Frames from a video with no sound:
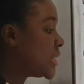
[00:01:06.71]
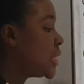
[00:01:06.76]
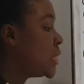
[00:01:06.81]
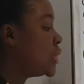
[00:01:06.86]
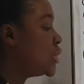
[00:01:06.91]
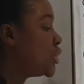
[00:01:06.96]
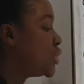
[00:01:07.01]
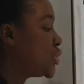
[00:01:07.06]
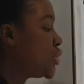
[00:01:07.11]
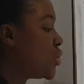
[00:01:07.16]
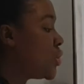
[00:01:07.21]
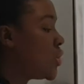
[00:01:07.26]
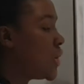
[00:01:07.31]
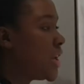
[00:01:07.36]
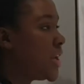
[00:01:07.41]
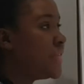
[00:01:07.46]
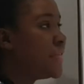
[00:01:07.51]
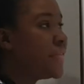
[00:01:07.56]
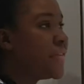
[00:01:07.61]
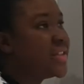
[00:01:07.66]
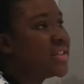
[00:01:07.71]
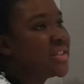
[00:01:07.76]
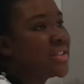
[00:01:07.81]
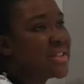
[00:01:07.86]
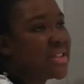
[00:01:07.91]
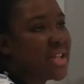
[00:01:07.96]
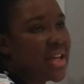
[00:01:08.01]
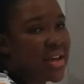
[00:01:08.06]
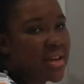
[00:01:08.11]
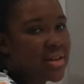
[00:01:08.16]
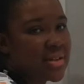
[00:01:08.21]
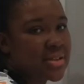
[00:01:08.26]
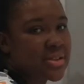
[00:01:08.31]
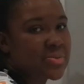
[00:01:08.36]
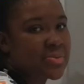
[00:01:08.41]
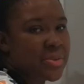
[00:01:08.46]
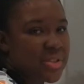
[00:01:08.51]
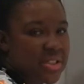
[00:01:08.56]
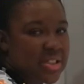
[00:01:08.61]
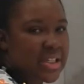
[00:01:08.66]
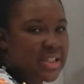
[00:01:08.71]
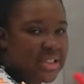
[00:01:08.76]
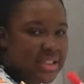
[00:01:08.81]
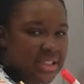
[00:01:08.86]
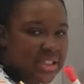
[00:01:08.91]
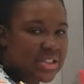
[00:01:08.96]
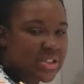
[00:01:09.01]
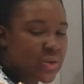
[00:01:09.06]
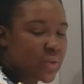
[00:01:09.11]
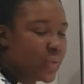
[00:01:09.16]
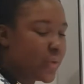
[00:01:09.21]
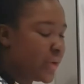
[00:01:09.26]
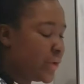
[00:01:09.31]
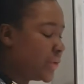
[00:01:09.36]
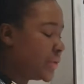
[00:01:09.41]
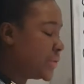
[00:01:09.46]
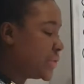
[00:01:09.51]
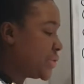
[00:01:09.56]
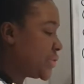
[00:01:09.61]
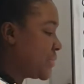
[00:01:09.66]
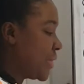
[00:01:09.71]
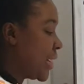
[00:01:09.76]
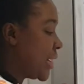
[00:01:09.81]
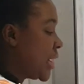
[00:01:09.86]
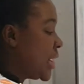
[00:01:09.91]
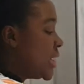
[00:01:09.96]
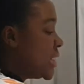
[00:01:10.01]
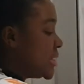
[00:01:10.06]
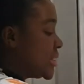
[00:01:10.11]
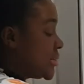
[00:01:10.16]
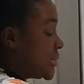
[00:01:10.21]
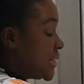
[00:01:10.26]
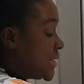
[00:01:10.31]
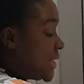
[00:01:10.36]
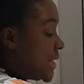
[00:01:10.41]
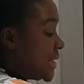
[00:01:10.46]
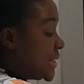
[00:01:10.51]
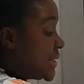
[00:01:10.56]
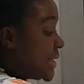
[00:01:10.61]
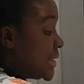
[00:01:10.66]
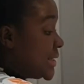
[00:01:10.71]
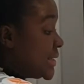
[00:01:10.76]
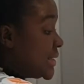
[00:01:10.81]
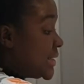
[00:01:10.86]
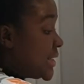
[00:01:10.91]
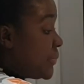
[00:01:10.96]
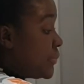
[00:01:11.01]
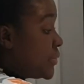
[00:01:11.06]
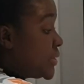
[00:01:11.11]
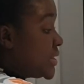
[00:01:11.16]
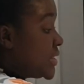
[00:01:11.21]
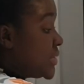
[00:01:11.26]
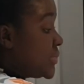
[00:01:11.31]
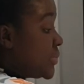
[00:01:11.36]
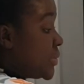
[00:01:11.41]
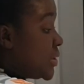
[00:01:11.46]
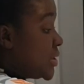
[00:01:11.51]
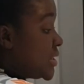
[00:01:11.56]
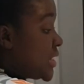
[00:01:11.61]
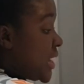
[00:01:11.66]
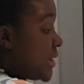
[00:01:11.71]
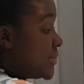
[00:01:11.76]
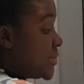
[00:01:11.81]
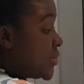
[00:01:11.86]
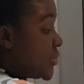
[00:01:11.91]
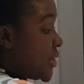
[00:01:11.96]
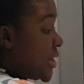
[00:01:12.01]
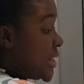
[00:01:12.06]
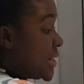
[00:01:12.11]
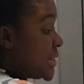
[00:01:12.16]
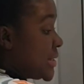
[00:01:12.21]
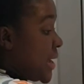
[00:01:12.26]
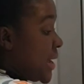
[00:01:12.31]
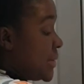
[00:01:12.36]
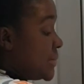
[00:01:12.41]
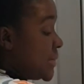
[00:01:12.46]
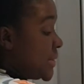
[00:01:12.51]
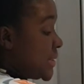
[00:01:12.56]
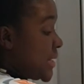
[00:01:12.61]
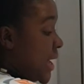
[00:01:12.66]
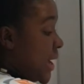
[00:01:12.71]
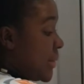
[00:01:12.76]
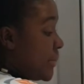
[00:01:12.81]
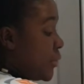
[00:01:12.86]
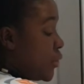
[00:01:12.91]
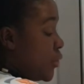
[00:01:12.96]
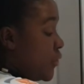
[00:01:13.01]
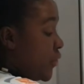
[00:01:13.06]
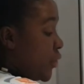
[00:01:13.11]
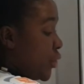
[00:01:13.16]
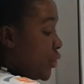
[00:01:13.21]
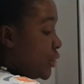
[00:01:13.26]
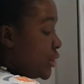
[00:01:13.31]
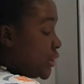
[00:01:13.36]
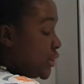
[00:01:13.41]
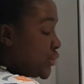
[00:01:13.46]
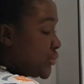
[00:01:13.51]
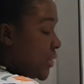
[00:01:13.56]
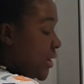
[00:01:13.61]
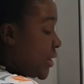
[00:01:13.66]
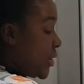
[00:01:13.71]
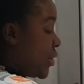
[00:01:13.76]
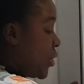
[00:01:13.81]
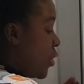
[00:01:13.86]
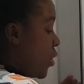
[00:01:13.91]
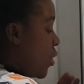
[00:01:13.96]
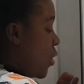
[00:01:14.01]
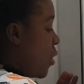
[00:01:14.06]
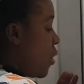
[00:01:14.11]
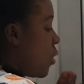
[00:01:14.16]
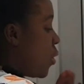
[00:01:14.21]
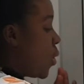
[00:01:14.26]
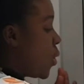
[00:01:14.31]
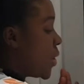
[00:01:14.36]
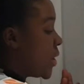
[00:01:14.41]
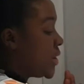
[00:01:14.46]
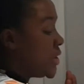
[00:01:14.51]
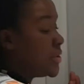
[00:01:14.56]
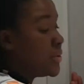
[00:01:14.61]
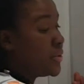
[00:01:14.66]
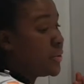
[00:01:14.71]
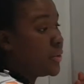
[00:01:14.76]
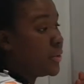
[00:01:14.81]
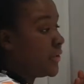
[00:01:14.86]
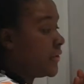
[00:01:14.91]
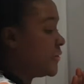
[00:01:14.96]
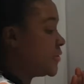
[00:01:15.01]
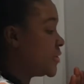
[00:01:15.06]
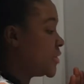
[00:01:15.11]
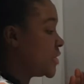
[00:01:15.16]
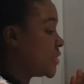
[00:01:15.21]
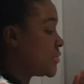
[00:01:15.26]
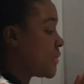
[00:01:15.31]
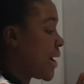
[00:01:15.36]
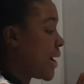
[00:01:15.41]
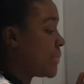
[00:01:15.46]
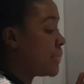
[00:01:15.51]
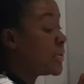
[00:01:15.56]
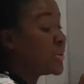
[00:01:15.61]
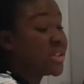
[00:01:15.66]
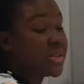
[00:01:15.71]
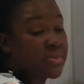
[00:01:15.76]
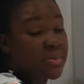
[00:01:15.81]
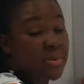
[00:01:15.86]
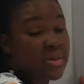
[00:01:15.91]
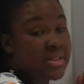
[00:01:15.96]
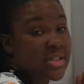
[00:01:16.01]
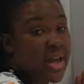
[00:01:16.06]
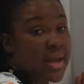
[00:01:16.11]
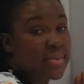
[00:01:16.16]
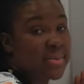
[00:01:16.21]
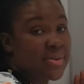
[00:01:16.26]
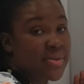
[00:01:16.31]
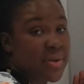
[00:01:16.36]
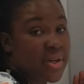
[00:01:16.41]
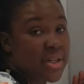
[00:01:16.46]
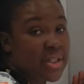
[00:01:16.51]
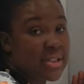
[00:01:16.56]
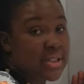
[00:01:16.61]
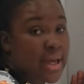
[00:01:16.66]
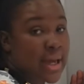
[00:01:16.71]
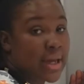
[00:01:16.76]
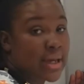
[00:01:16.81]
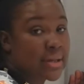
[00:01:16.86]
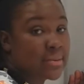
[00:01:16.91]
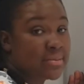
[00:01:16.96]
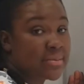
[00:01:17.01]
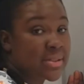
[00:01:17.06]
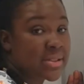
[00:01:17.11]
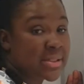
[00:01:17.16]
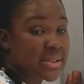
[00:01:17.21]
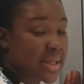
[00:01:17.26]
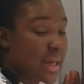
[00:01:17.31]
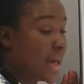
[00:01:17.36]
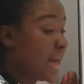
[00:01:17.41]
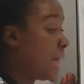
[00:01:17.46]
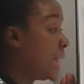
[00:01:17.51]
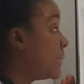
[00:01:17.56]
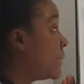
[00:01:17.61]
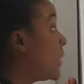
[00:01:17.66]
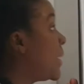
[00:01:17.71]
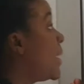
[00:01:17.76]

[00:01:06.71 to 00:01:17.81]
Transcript: So if it's 6, we say 6 over 100. So we tend to say principal times rate times time over 100. Or you could have just write principal times rate times time.